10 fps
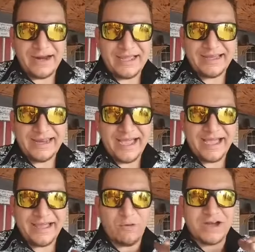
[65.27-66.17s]

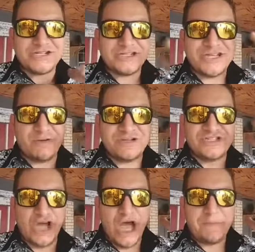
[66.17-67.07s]
Alegria in Washington.
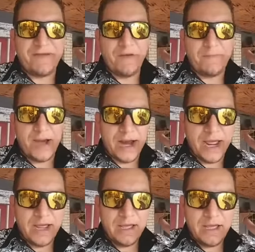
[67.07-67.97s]
What's up,
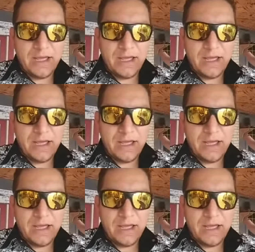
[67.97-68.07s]
everybody?